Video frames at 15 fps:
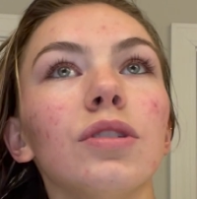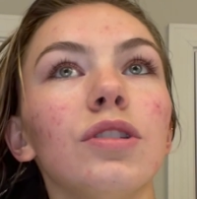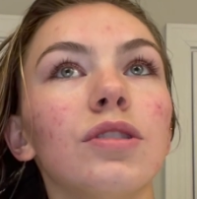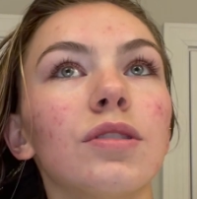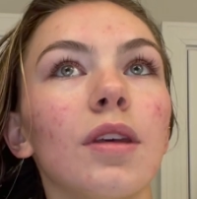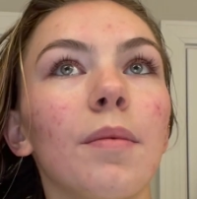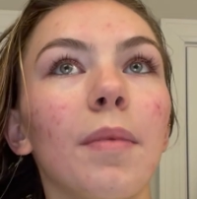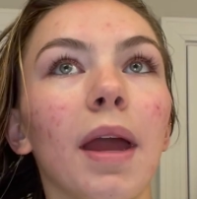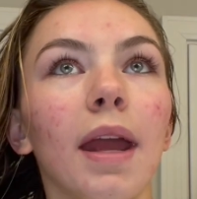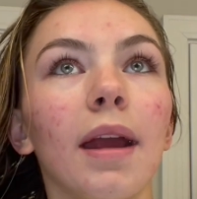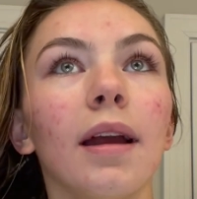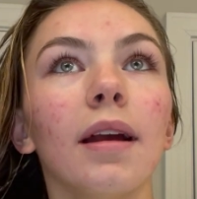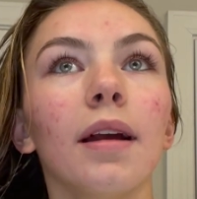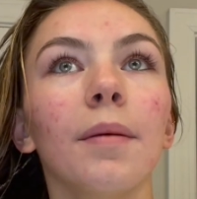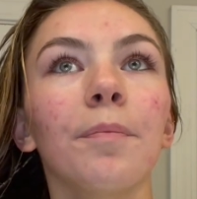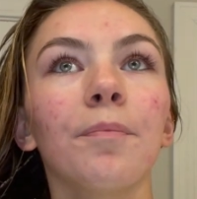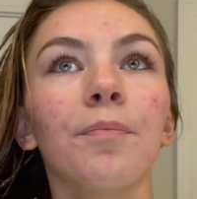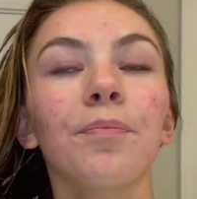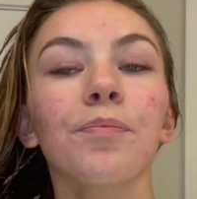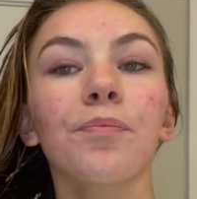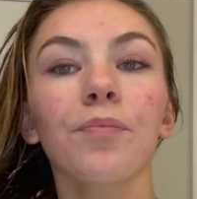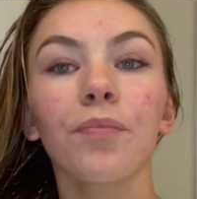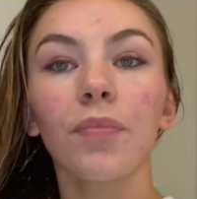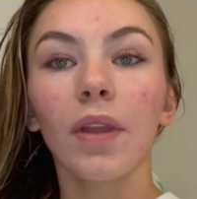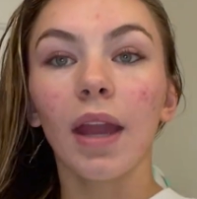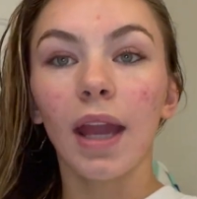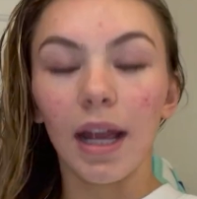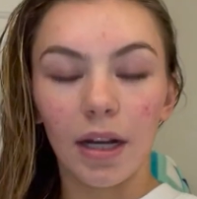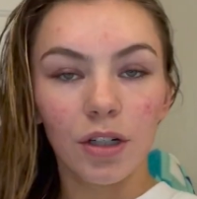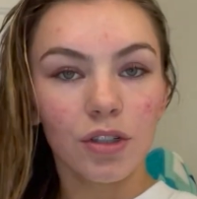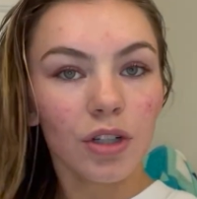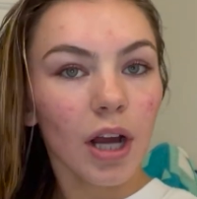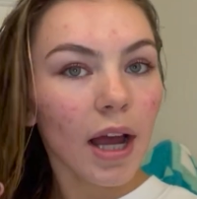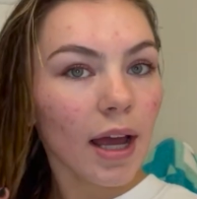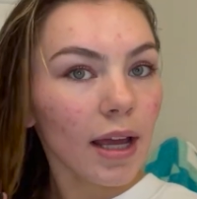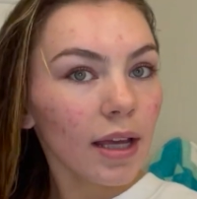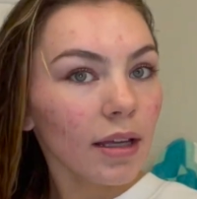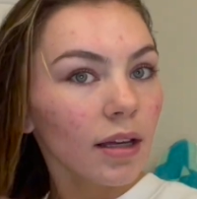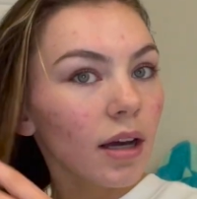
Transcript: just let my hair air dry.